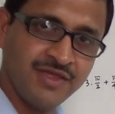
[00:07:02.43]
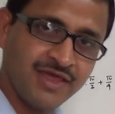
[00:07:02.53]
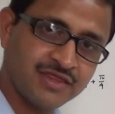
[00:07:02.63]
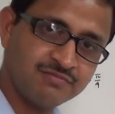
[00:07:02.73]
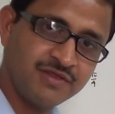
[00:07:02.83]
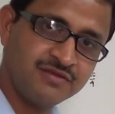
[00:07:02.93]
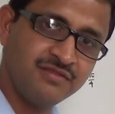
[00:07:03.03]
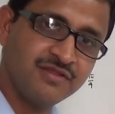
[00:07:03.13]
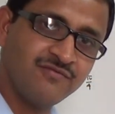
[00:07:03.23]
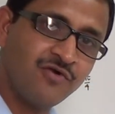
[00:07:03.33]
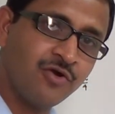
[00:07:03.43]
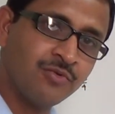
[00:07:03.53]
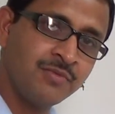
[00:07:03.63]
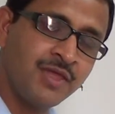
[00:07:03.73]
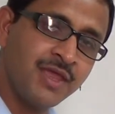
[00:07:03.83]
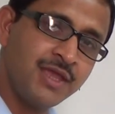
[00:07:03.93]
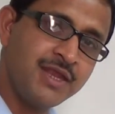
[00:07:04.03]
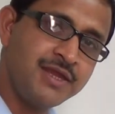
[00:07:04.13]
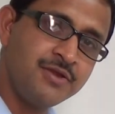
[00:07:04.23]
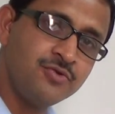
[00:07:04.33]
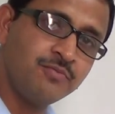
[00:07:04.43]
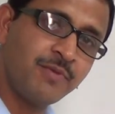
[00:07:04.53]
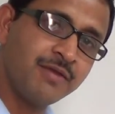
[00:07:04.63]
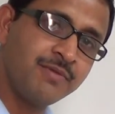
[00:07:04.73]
expressed in the form n into pi